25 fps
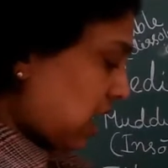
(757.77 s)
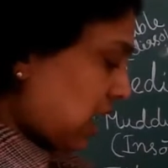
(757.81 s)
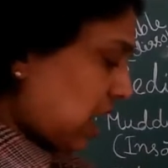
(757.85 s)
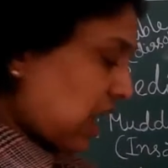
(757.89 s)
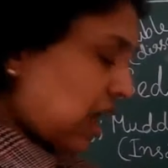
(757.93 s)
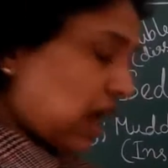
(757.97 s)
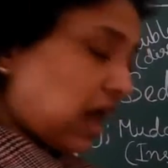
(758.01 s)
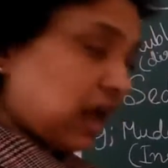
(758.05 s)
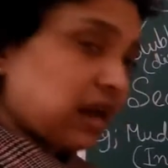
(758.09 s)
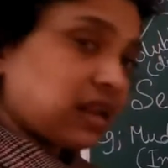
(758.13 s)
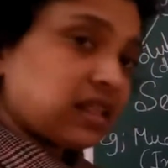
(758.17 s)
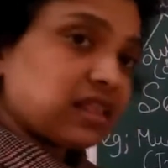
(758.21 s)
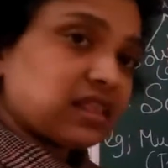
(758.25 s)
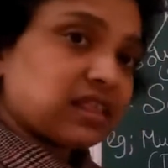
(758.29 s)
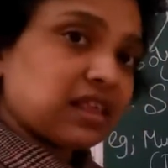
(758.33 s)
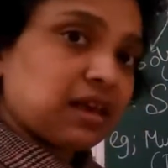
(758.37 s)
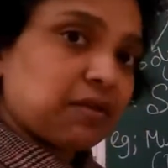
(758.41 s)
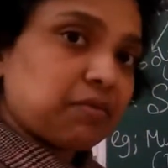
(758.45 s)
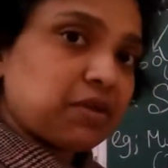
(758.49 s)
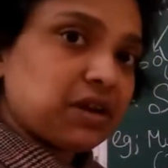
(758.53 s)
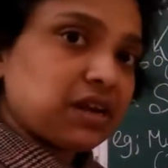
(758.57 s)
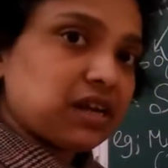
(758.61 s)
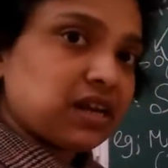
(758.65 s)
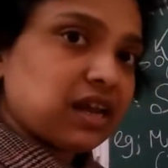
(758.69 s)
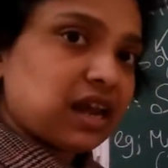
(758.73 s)
at
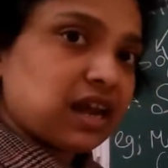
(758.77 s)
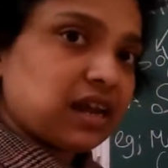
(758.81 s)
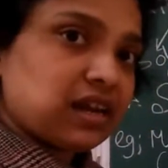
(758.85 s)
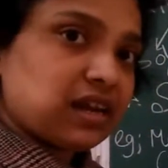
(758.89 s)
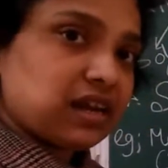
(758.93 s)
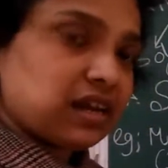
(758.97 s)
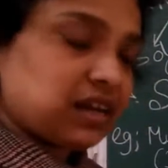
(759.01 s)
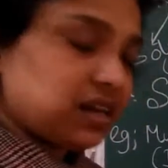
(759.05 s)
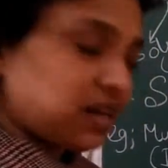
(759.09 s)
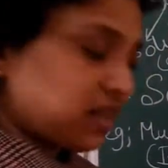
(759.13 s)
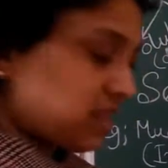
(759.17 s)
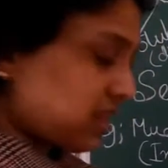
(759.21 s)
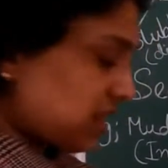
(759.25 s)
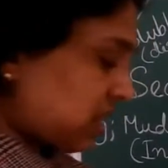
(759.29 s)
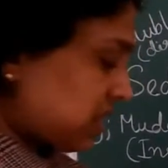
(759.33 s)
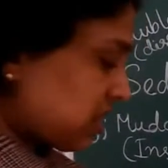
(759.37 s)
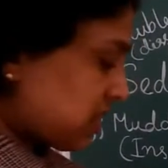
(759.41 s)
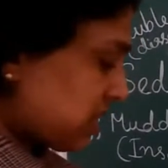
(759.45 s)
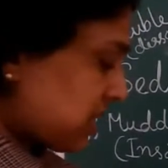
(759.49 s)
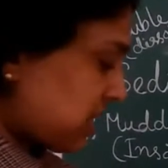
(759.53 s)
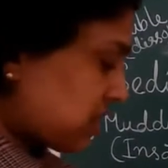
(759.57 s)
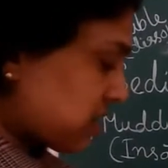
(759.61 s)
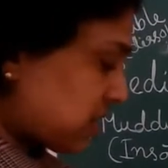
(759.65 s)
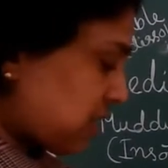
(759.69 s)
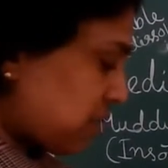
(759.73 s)
78 degrees
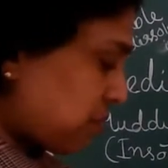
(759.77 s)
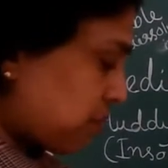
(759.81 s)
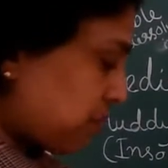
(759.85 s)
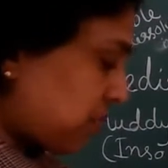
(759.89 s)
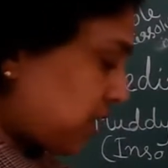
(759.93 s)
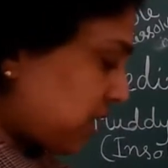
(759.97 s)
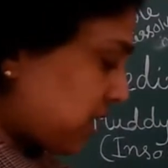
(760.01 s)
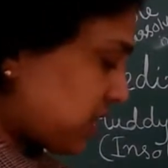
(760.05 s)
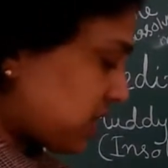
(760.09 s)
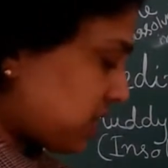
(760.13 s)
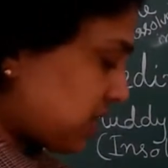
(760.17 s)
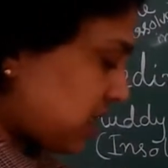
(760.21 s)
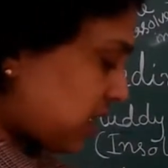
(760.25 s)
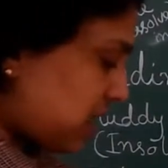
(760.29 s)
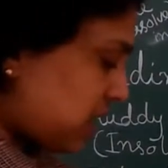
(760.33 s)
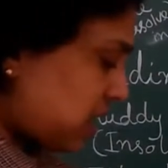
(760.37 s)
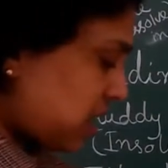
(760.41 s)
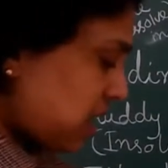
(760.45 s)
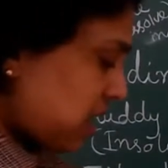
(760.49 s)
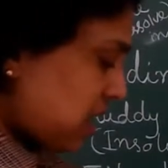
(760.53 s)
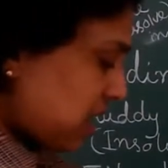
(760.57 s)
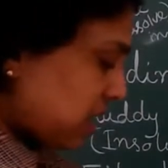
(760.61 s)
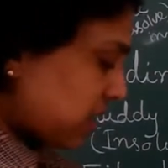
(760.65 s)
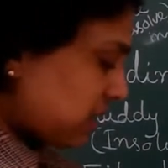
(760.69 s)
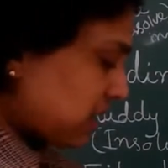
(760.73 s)
Celsius temperature,
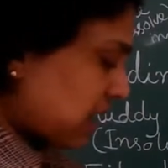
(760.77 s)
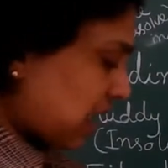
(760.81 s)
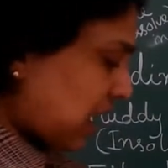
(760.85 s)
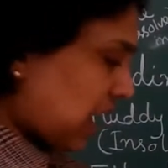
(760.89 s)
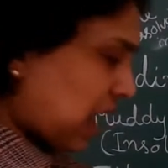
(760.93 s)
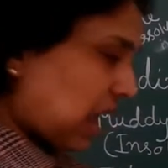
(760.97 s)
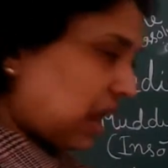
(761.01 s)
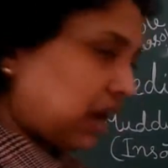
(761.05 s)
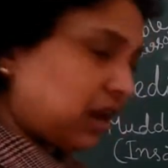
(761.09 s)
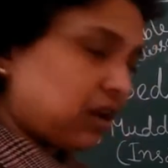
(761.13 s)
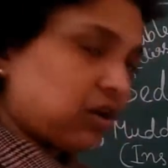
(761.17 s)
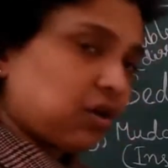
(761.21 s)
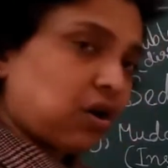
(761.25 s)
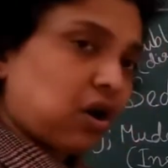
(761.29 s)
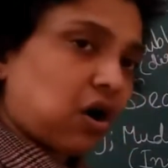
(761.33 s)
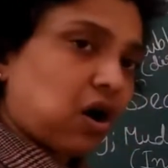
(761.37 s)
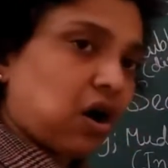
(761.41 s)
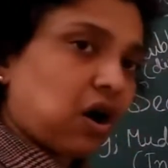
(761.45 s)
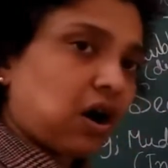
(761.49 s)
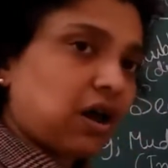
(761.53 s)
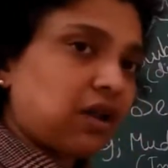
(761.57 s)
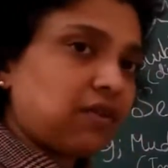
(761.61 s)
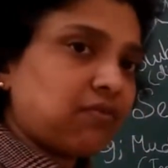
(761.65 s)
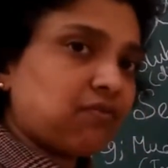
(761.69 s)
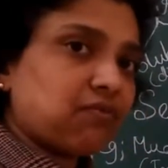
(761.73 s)
the
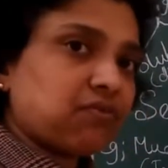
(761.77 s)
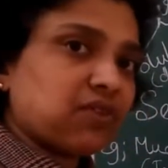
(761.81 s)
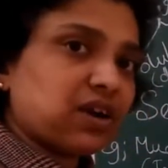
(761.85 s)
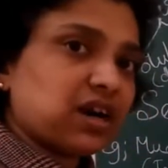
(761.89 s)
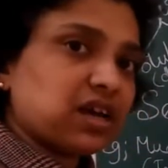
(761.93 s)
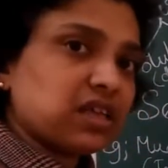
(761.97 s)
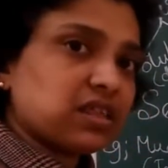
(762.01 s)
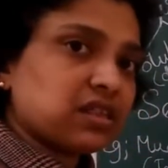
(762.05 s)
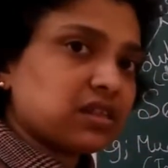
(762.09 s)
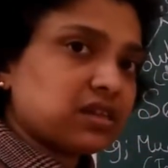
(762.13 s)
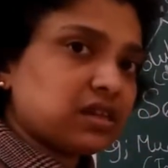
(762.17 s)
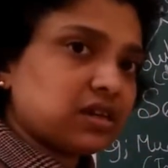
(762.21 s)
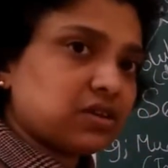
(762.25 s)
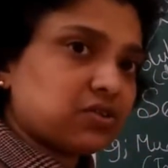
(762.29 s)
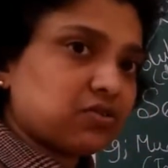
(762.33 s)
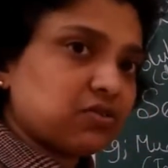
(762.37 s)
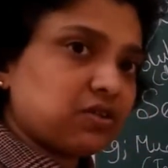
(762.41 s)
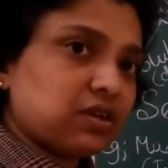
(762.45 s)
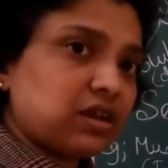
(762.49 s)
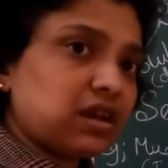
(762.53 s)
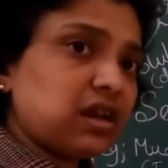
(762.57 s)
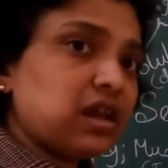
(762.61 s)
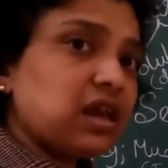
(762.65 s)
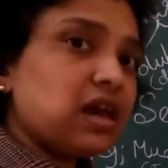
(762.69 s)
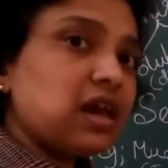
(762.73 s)
alcohol first it
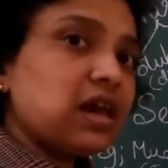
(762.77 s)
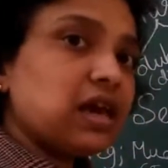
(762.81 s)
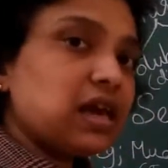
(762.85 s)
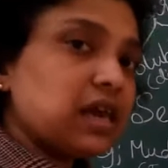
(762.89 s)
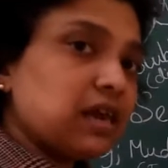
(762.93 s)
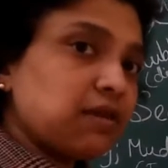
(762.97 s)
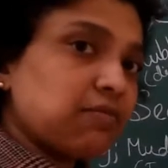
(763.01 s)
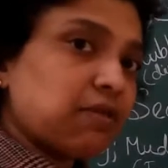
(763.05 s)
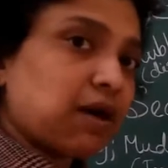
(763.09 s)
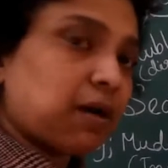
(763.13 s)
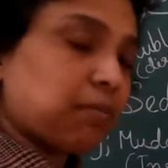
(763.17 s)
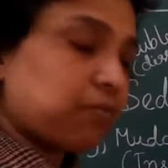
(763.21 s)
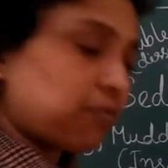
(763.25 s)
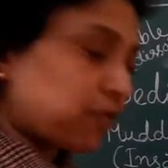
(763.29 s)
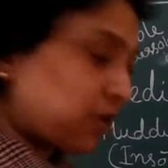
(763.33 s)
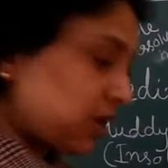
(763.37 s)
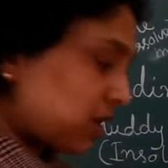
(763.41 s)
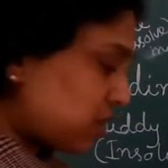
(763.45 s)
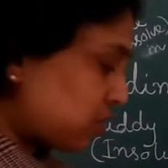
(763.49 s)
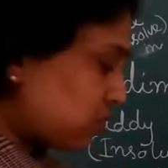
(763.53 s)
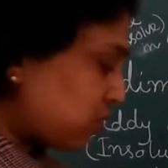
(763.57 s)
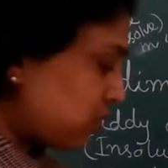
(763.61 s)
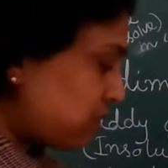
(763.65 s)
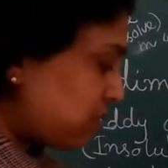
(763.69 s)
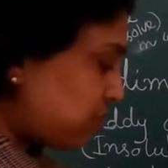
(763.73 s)
will
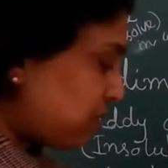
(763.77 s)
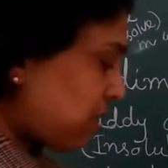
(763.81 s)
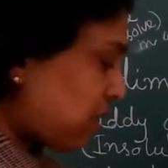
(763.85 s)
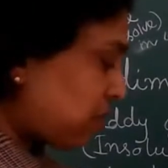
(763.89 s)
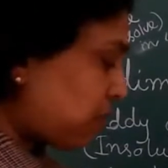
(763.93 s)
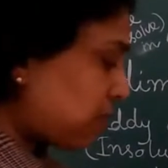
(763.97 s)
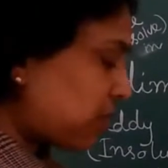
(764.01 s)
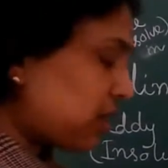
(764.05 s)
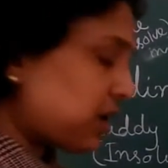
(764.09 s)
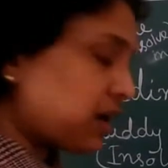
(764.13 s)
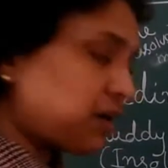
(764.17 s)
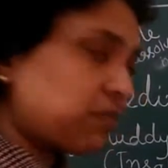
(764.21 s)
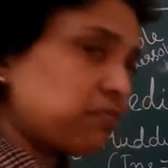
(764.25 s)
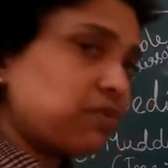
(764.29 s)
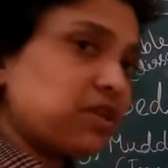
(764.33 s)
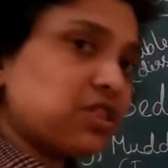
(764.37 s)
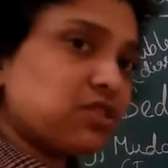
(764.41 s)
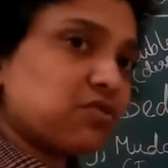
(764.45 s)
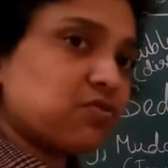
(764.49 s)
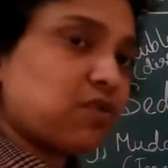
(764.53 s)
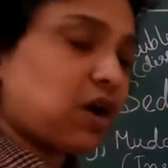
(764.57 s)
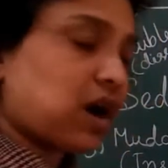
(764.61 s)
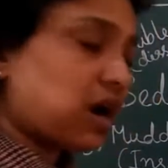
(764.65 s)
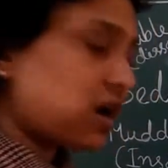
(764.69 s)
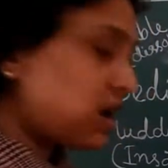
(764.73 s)
evaporate. So evaporate means
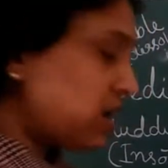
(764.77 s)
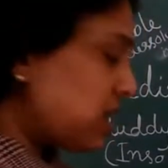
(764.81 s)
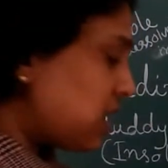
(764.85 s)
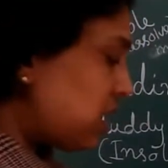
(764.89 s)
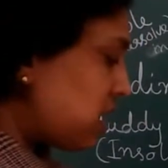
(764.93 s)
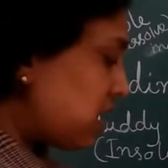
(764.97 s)
what?